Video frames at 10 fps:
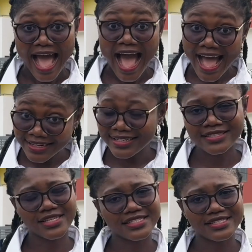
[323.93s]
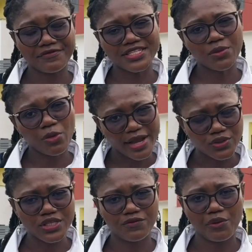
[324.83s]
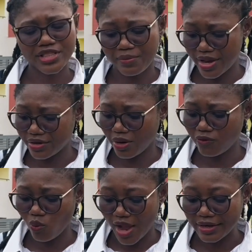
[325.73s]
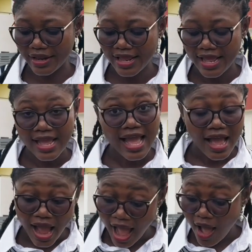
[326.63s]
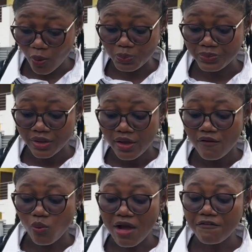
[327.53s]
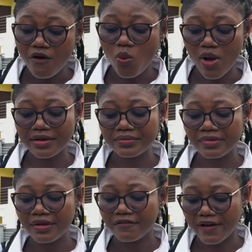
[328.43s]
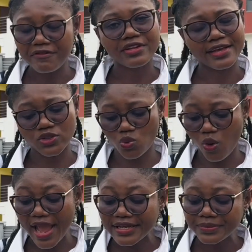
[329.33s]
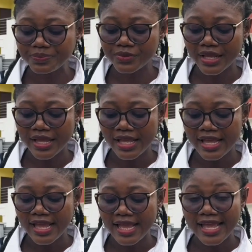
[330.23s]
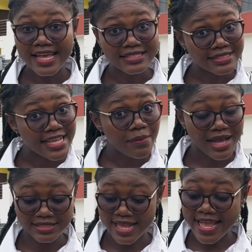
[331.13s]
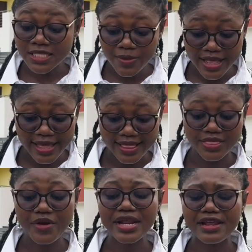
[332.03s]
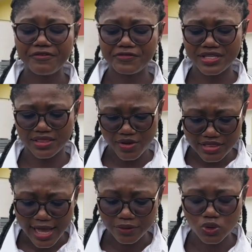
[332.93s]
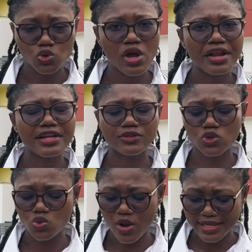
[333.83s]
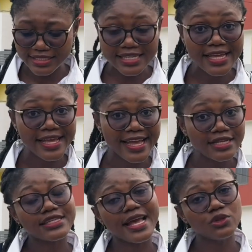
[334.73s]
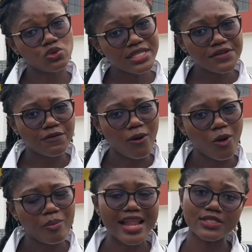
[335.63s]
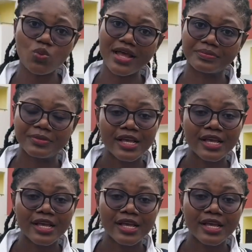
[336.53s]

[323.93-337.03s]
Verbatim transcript: And that is divisible by 24 with a remainder of 1. How? 14159 squared is the same as 8,353,220 times 24 plus 1.